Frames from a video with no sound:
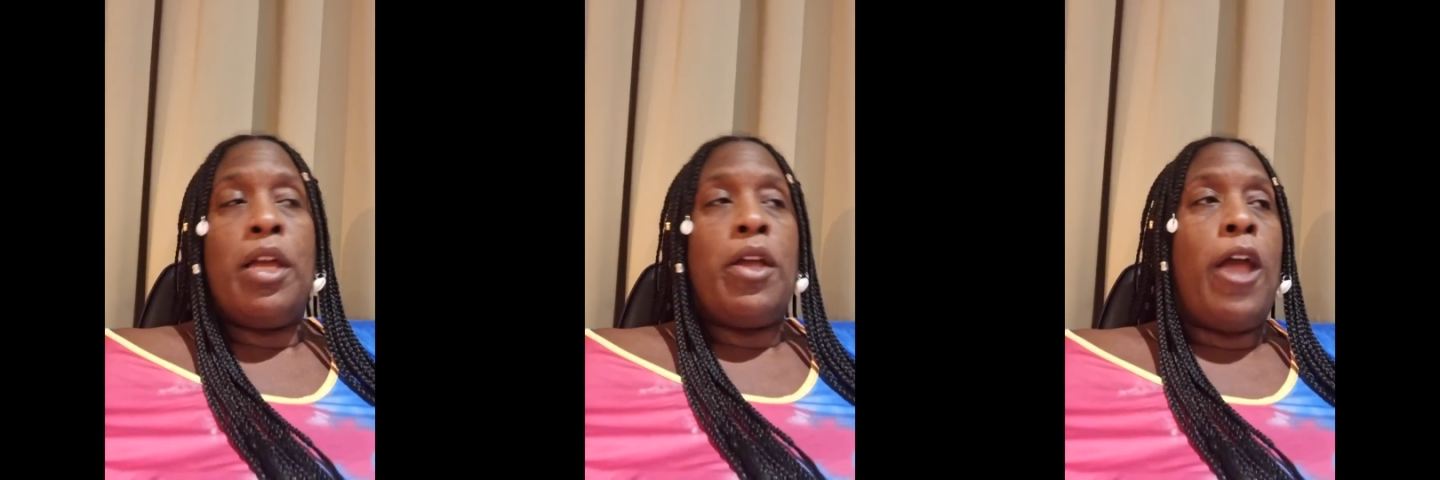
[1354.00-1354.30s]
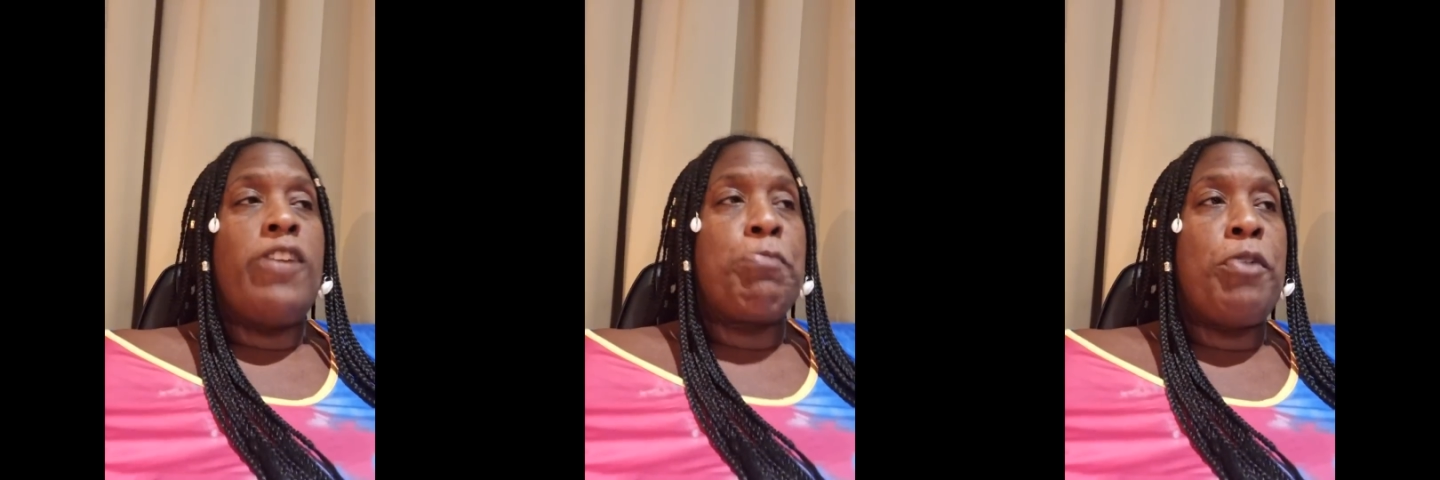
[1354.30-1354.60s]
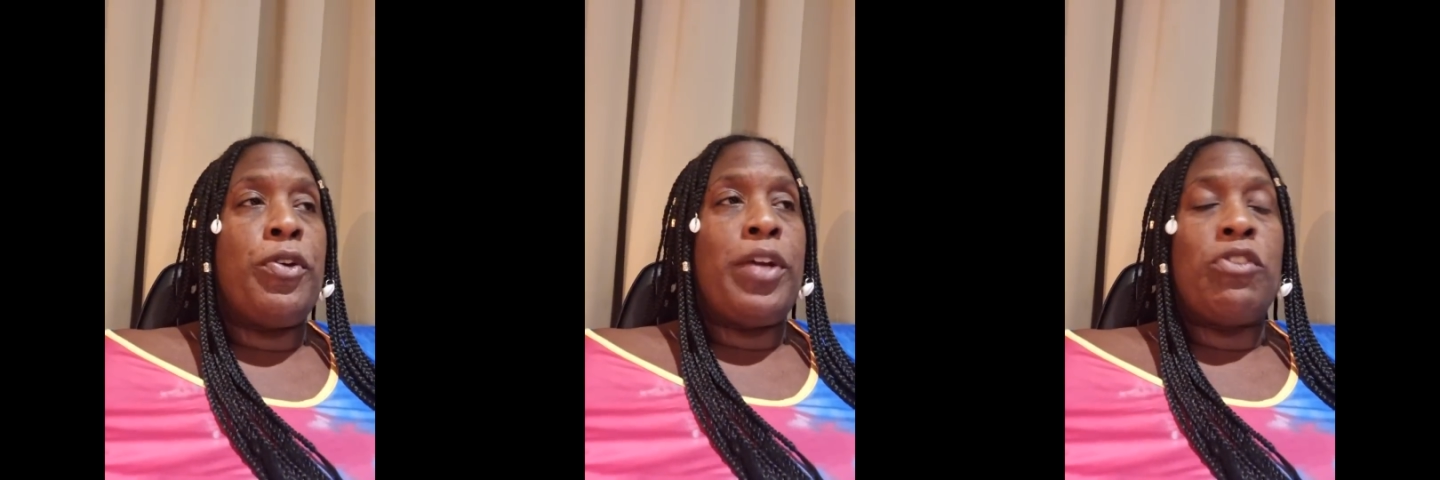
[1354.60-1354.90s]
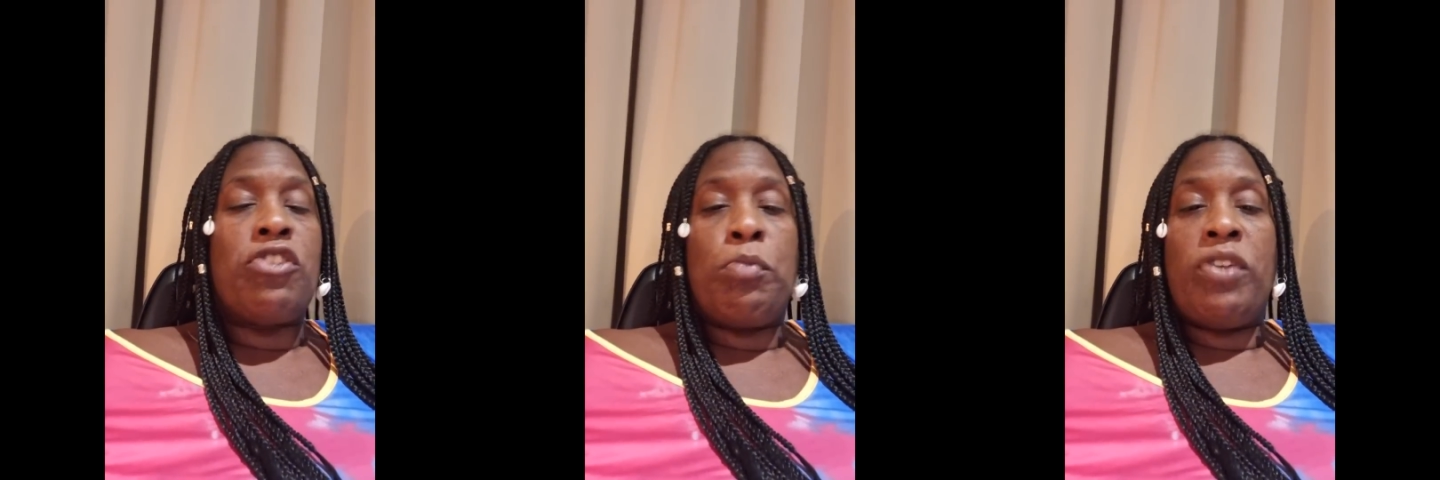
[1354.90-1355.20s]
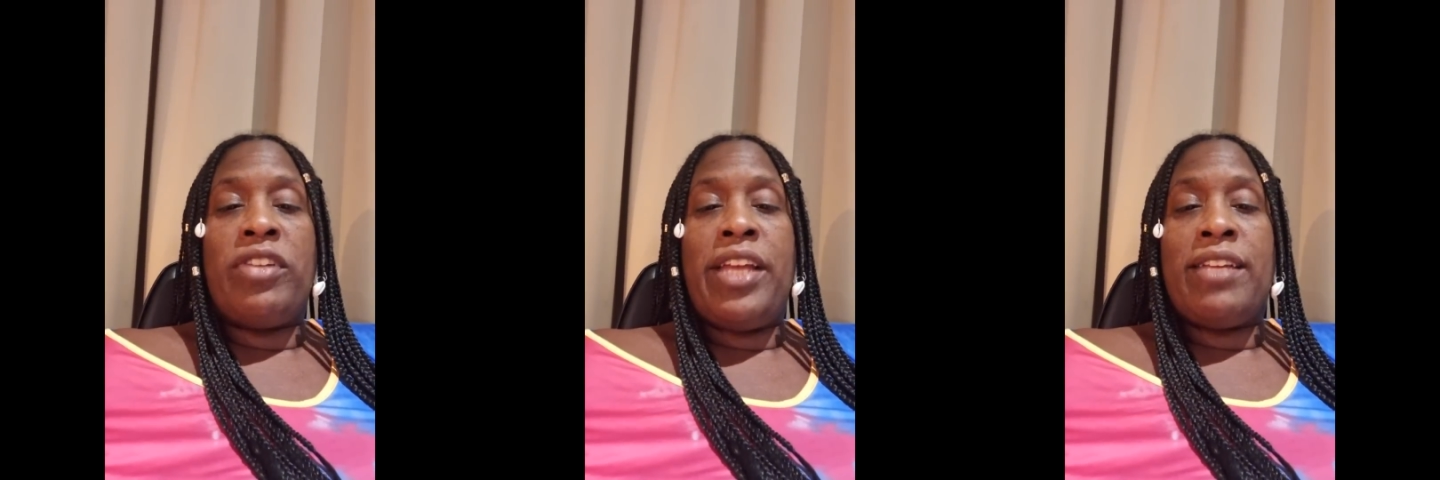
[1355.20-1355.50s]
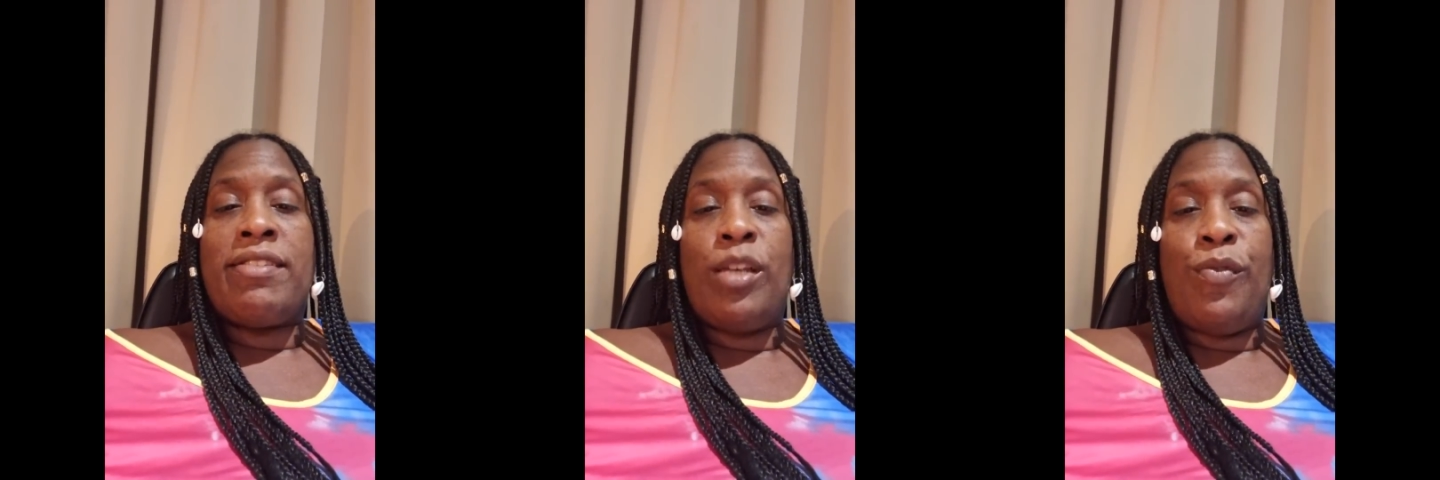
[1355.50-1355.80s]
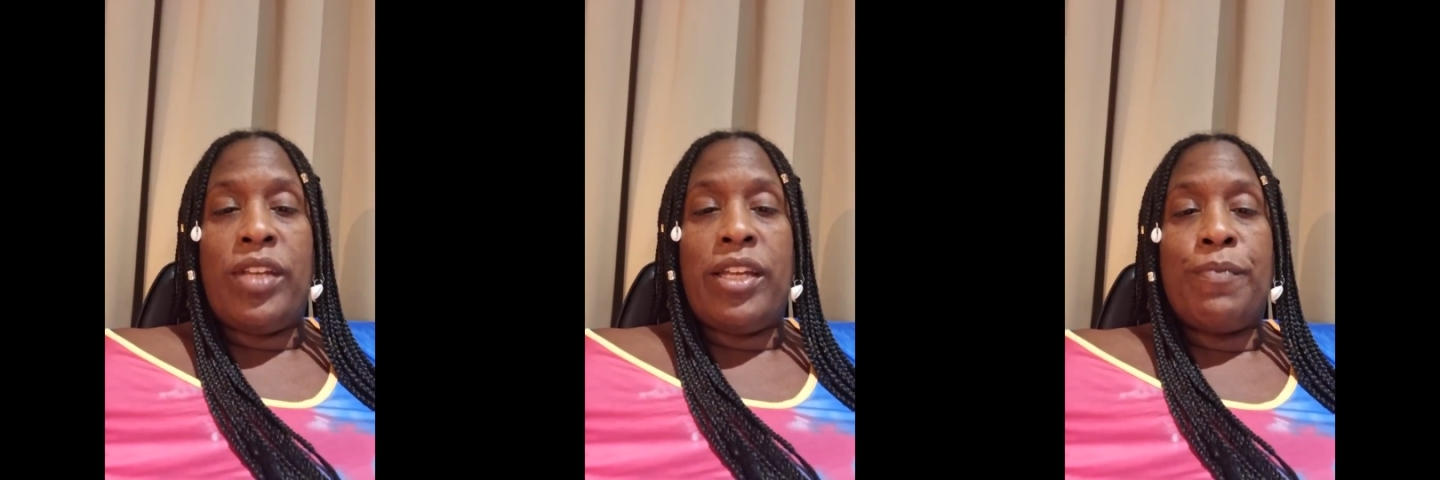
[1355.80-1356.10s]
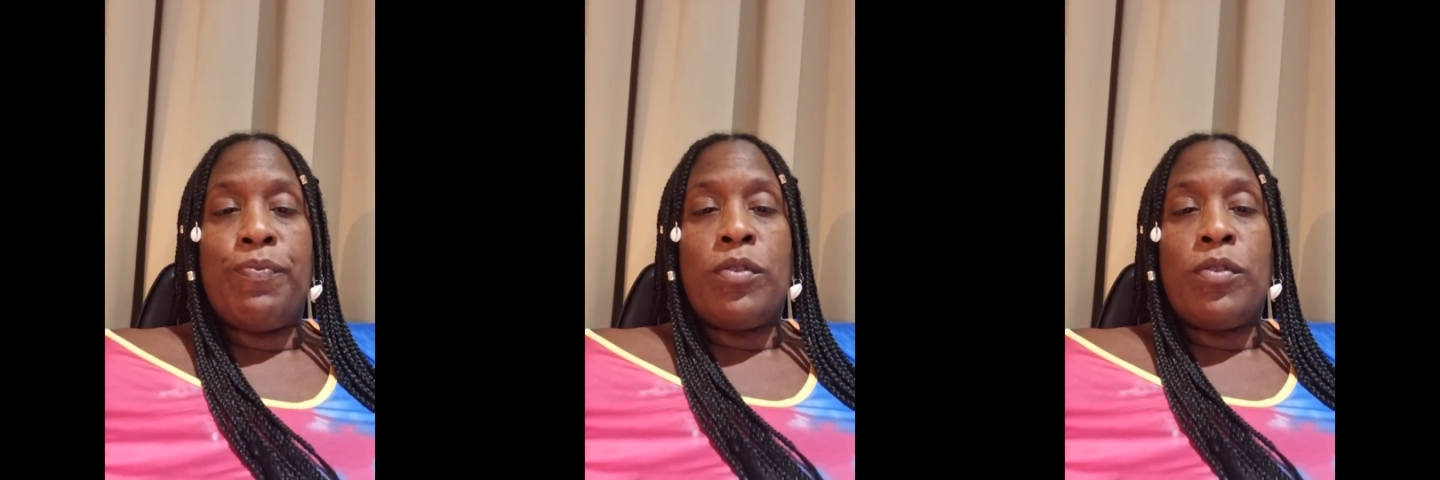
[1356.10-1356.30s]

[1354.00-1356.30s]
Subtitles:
and spewing out so much negativity